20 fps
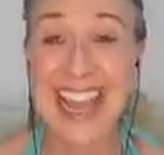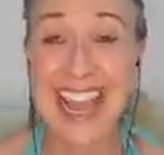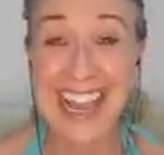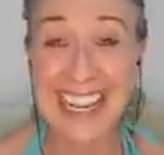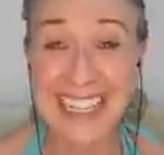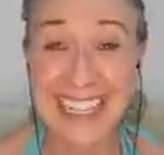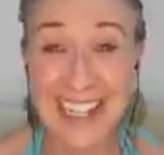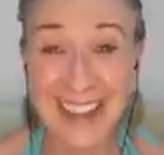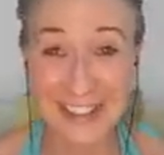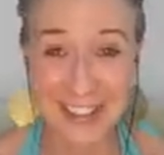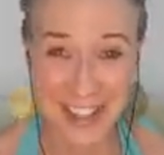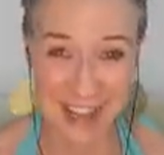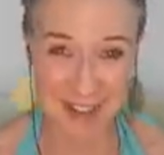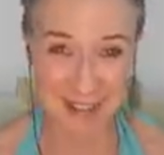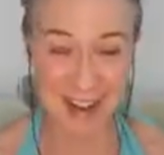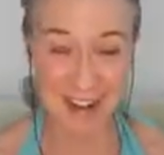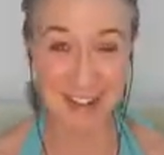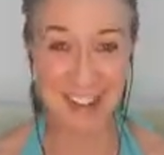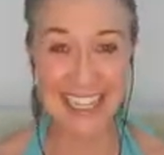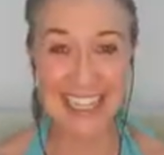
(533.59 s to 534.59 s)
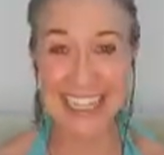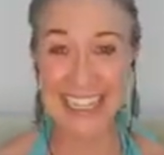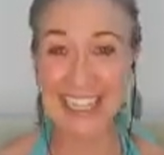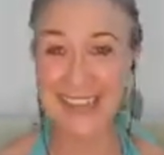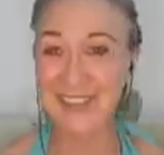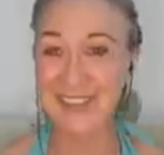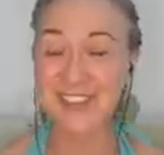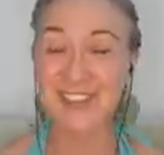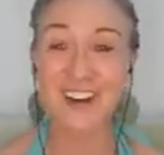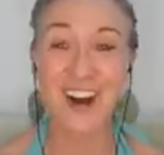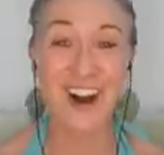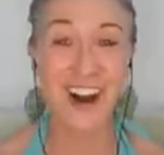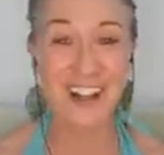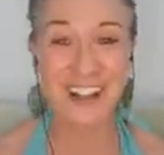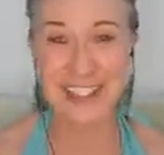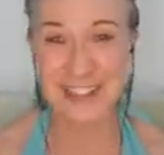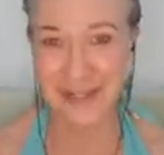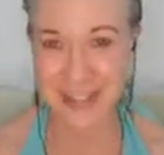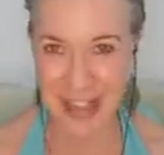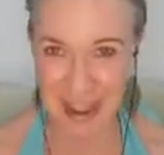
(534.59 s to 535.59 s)
any of them. I want to give you
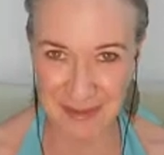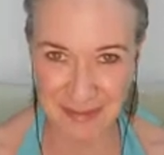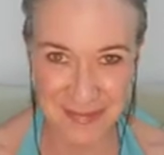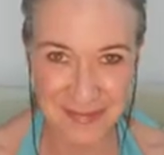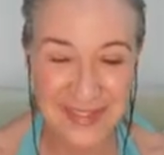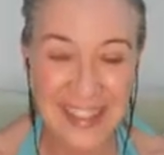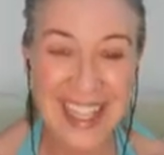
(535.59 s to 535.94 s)
all of them.